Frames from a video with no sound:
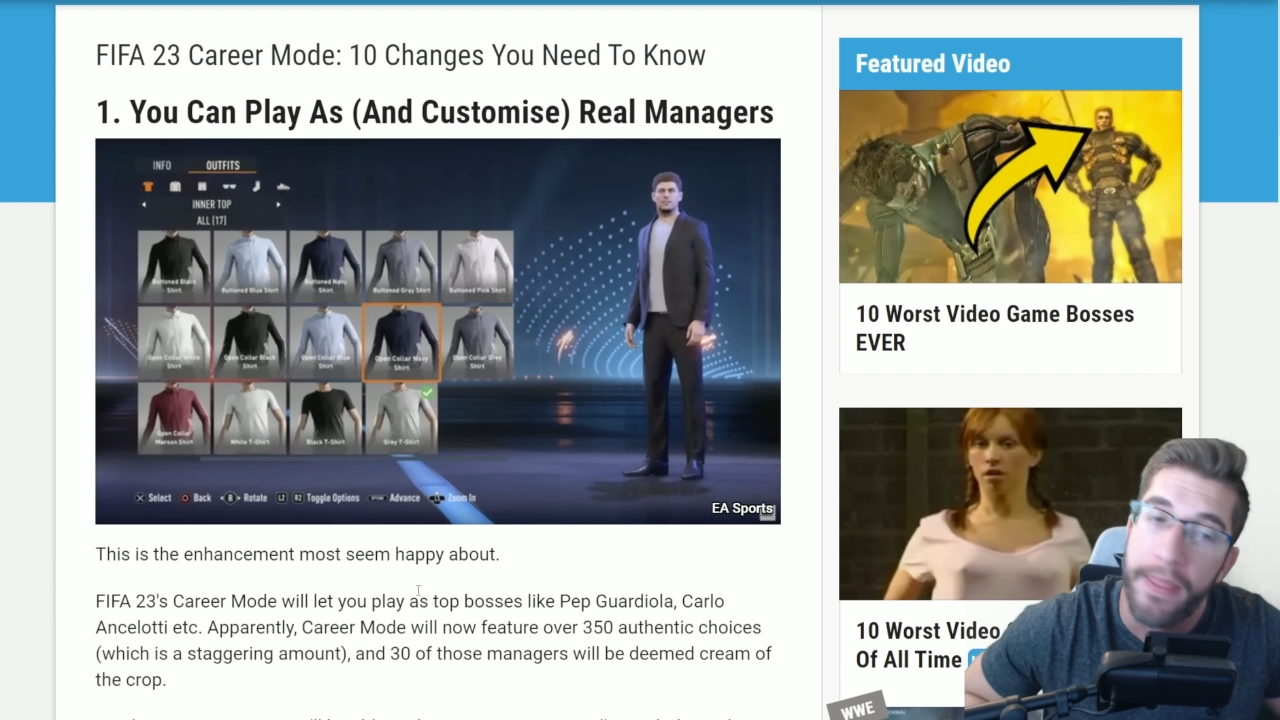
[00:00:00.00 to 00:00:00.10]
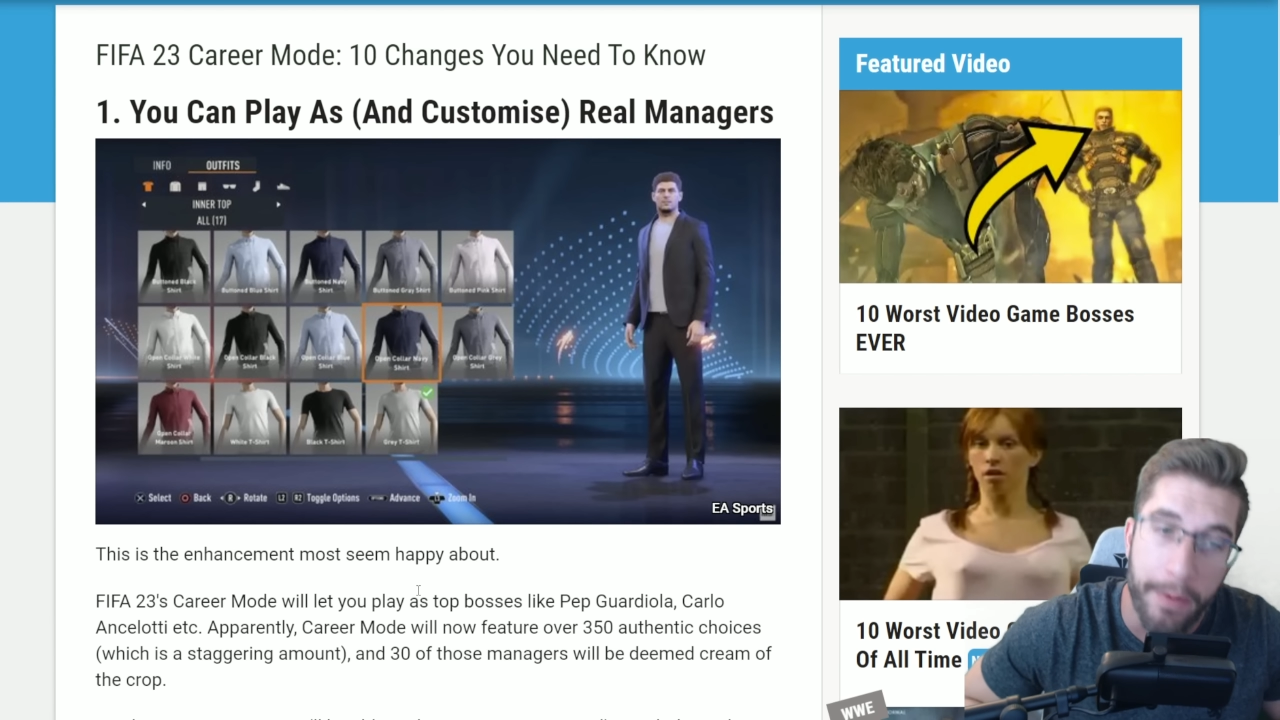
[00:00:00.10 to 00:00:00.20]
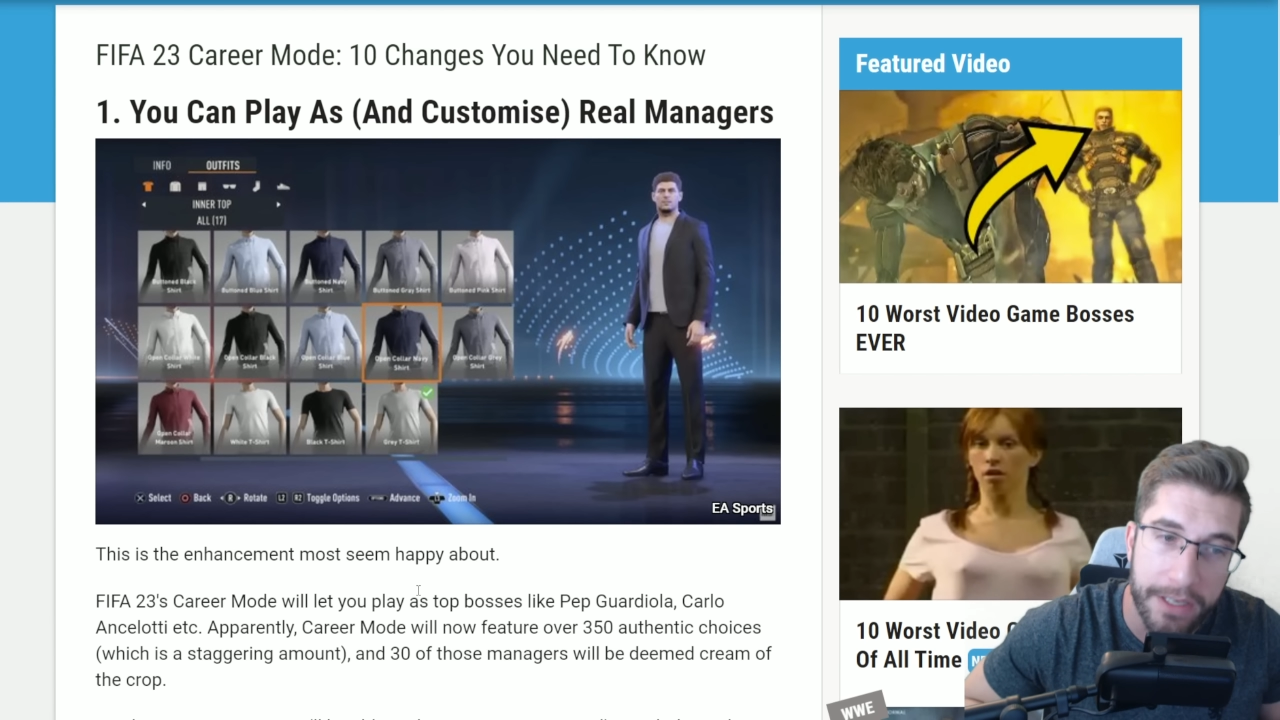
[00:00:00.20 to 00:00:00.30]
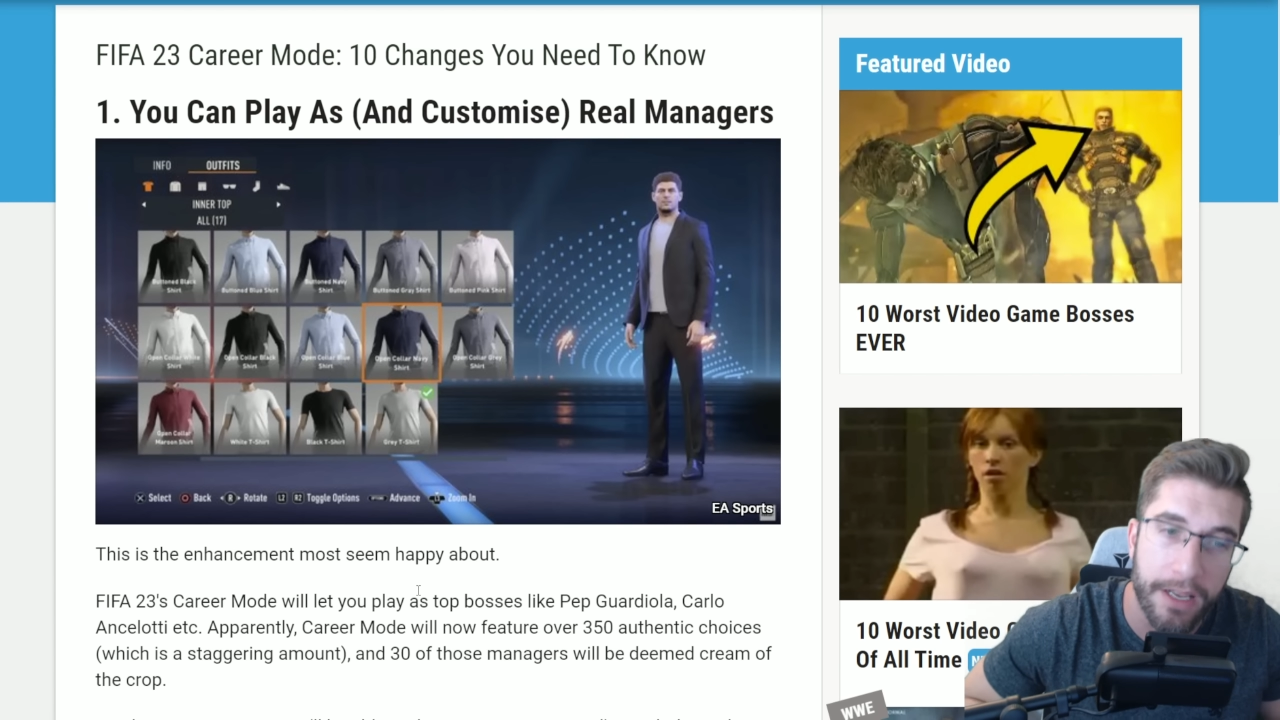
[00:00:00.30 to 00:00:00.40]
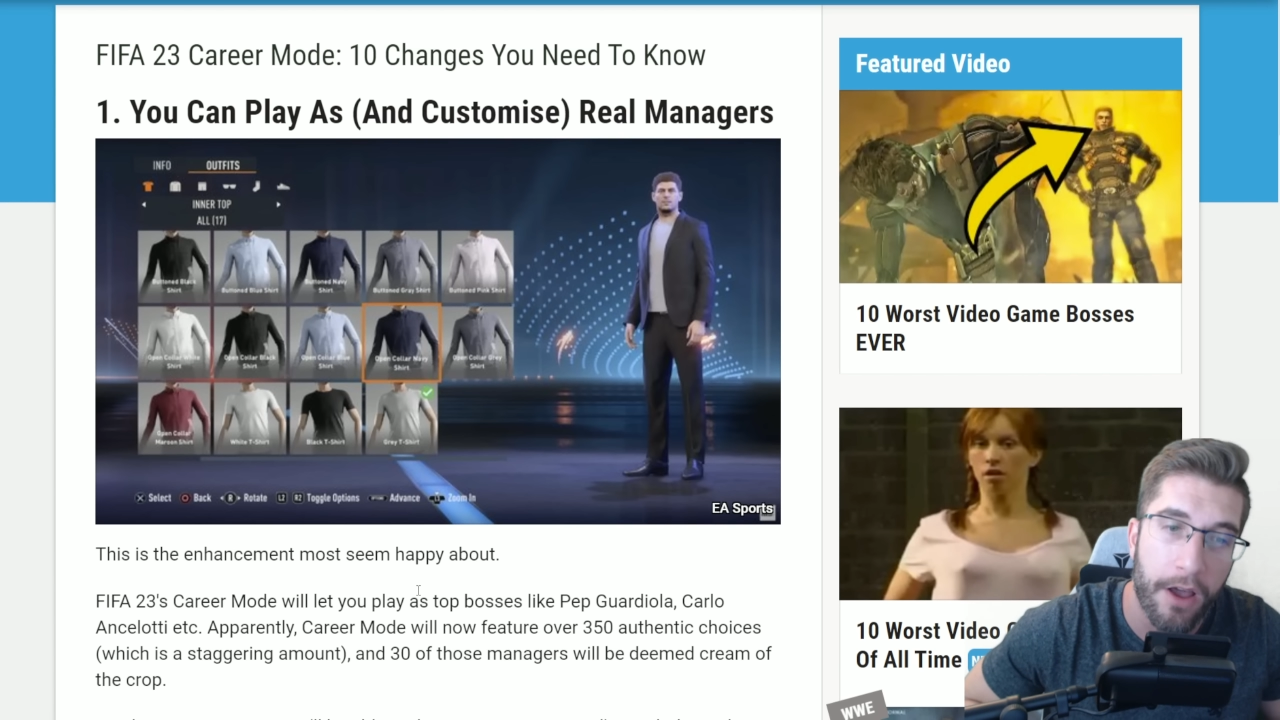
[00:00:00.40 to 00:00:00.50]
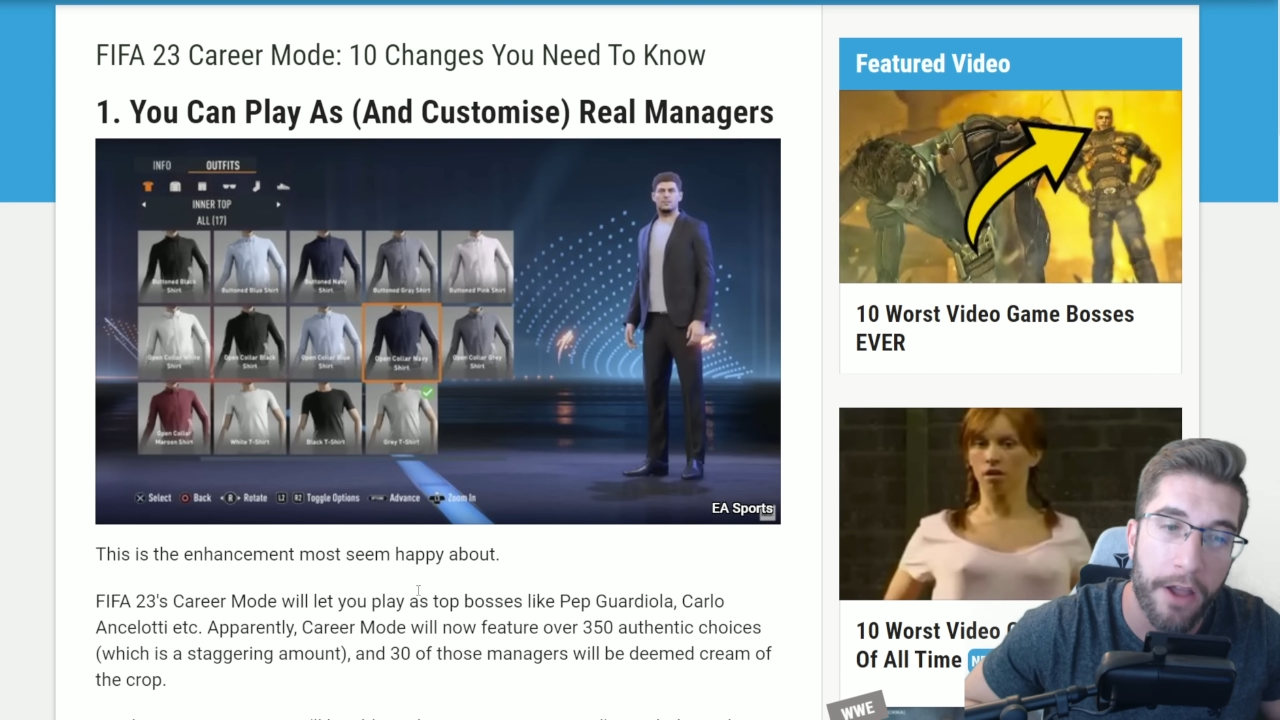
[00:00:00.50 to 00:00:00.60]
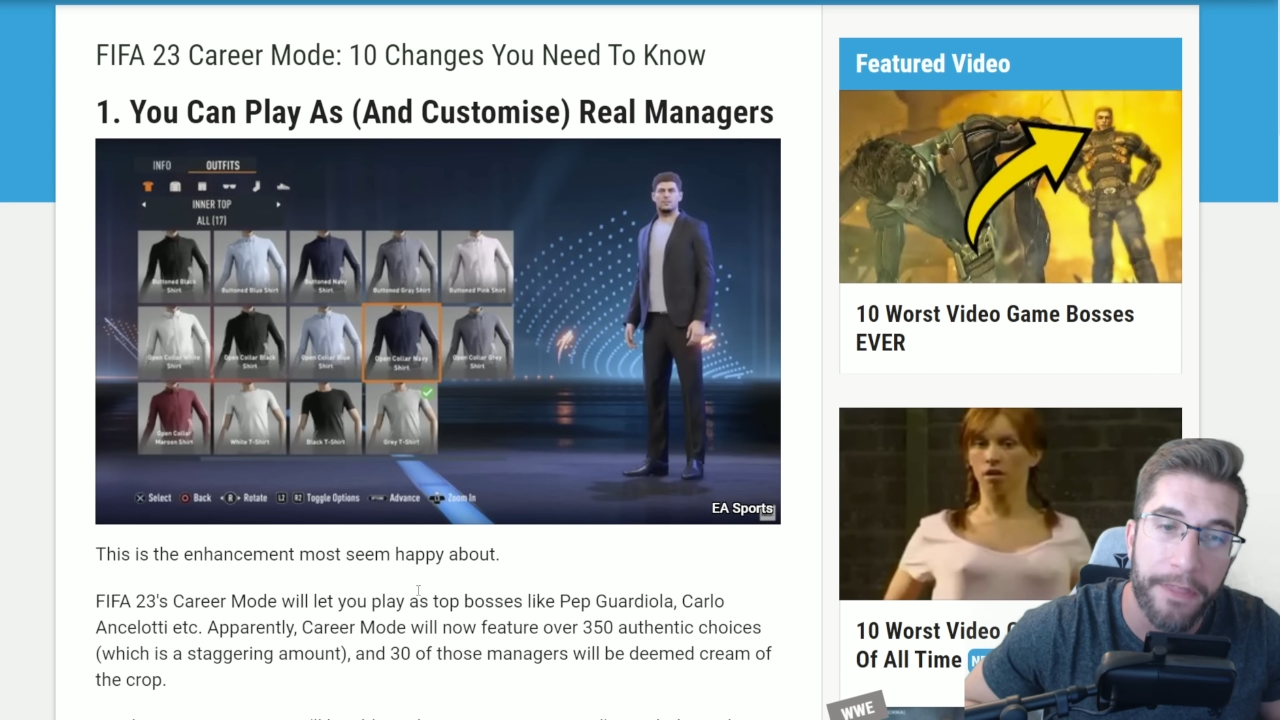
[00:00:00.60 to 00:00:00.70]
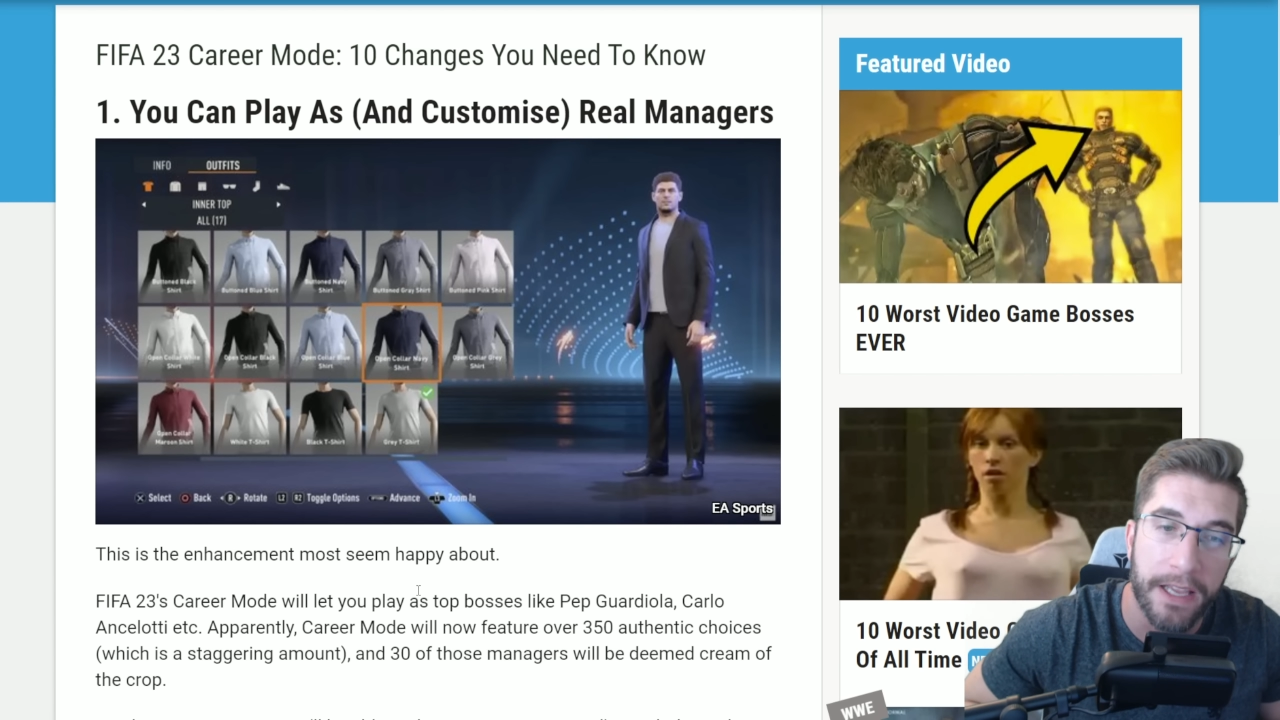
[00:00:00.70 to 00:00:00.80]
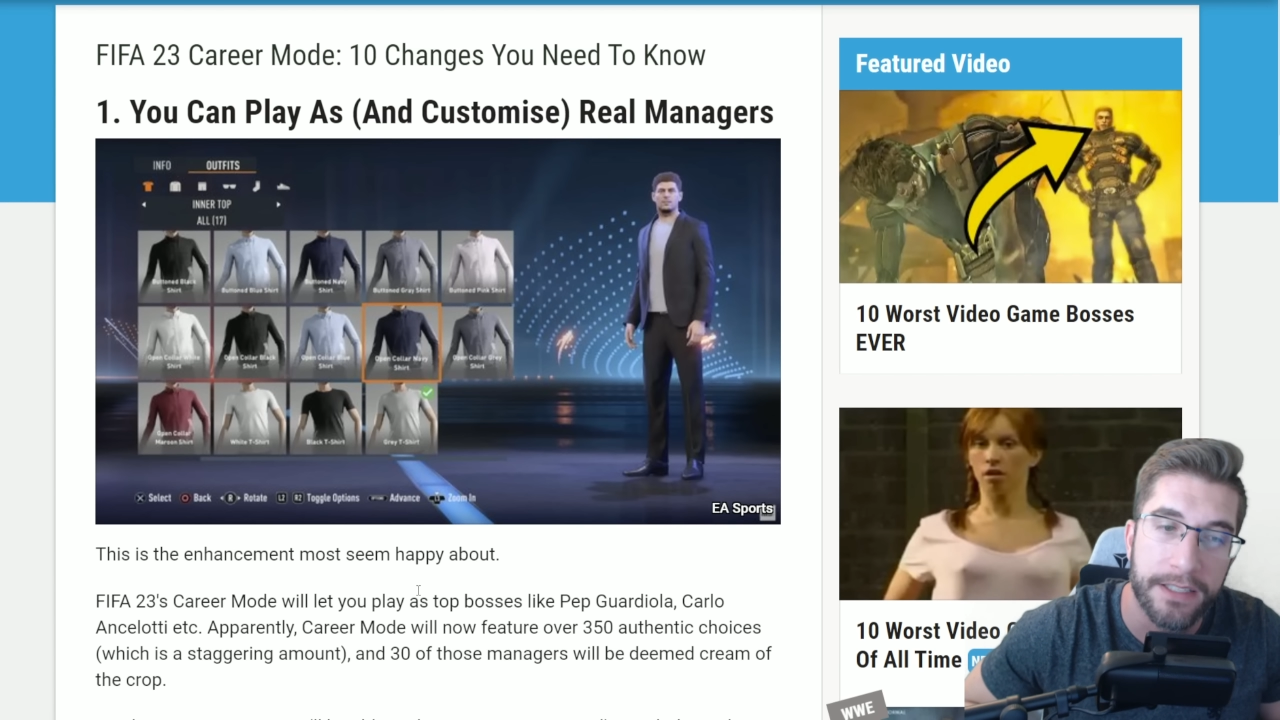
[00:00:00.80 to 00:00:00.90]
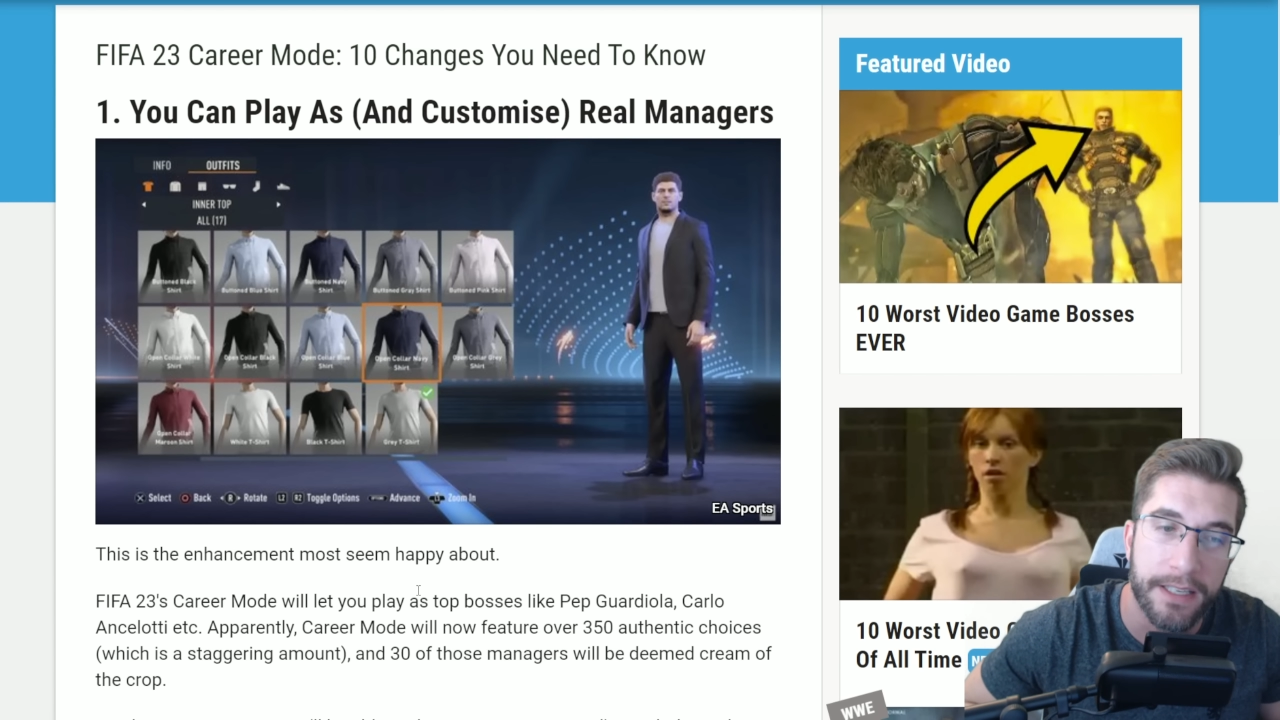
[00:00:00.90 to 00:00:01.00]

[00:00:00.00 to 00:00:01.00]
There is a lot of things